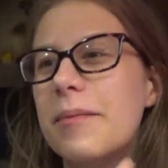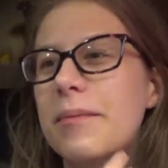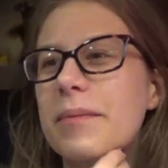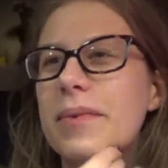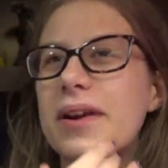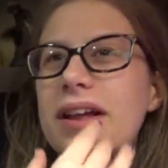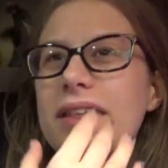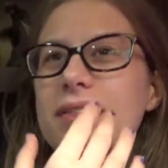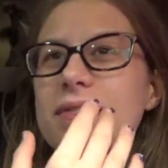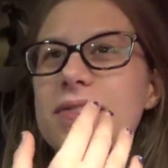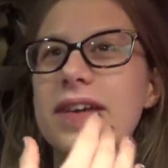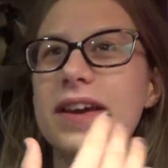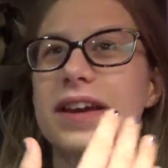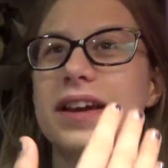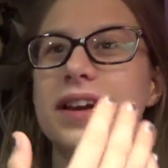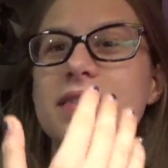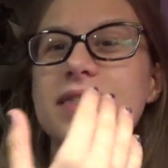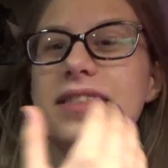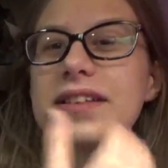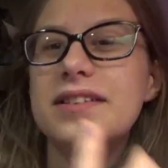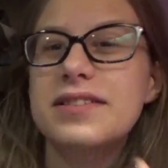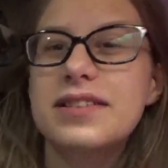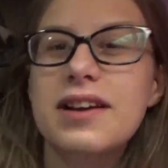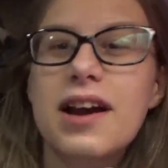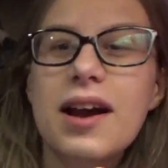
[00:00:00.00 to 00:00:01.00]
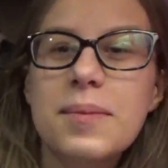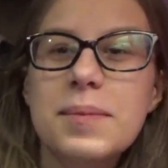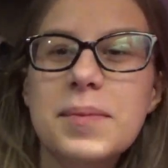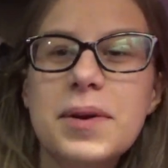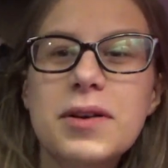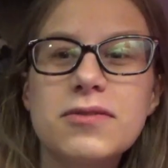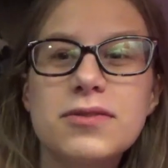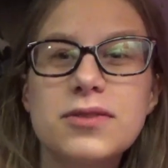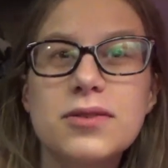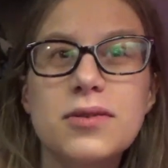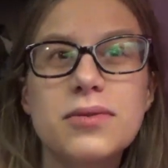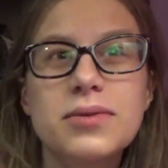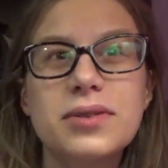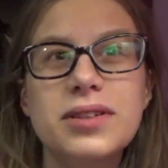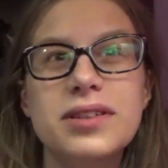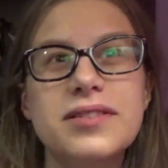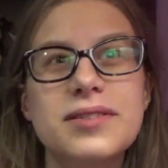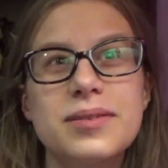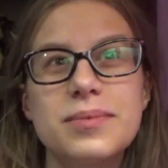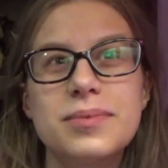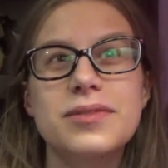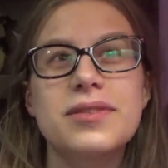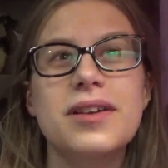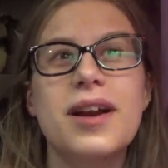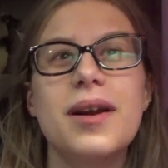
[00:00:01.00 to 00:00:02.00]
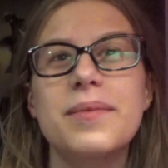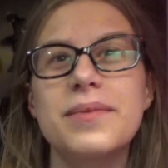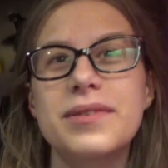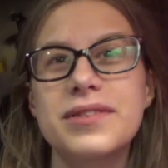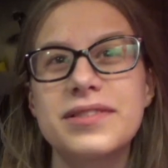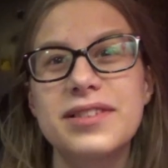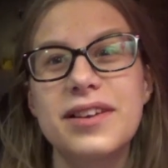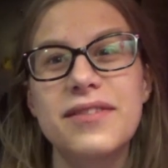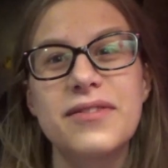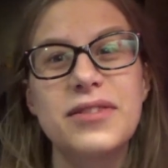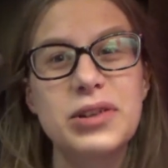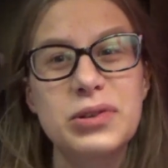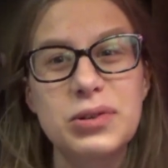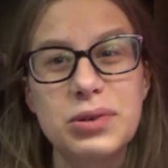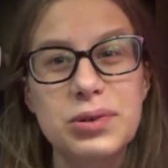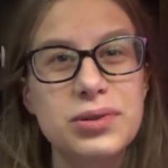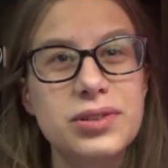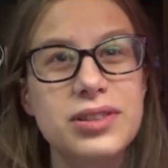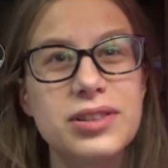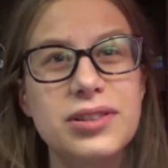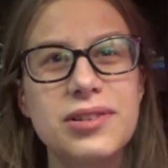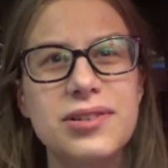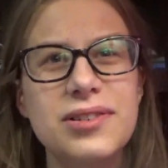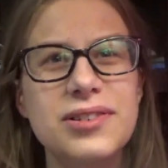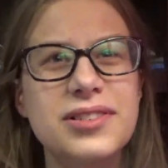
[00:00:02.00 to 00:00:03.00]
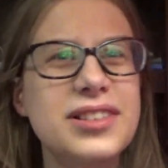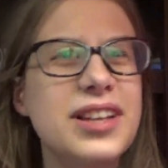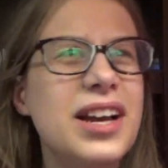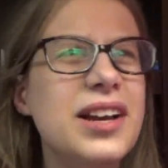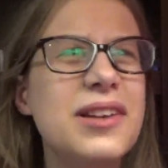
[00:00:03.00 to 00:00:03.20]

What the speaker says: But I think at the time I was only subscribed to 7 Golden Girls.